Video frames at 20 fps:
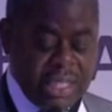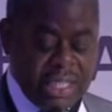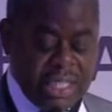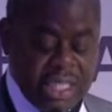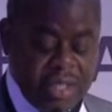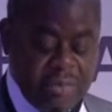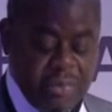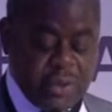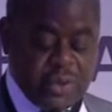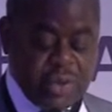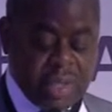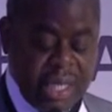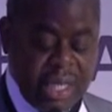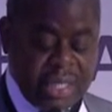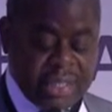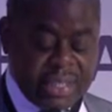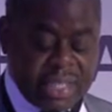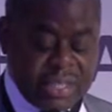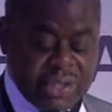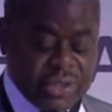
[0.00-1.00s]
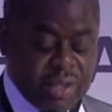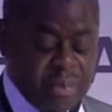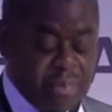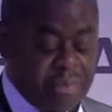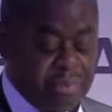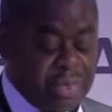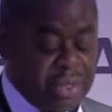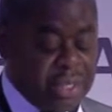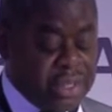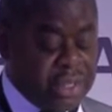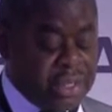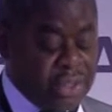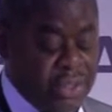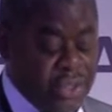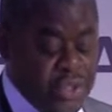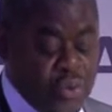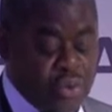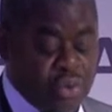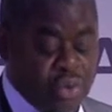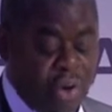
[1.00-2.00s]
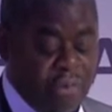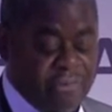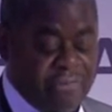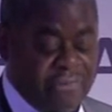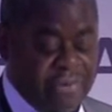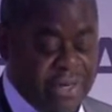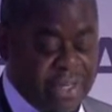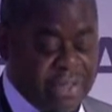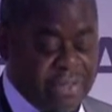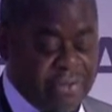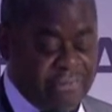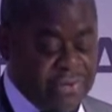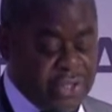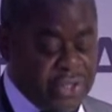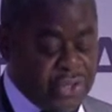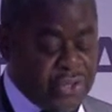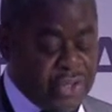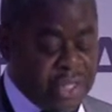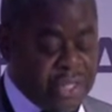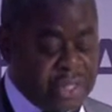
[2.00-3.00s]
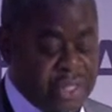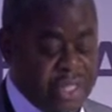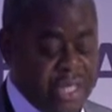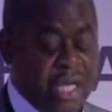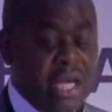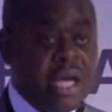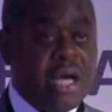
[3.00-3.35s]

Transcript: demutualization brings new conflicts of interest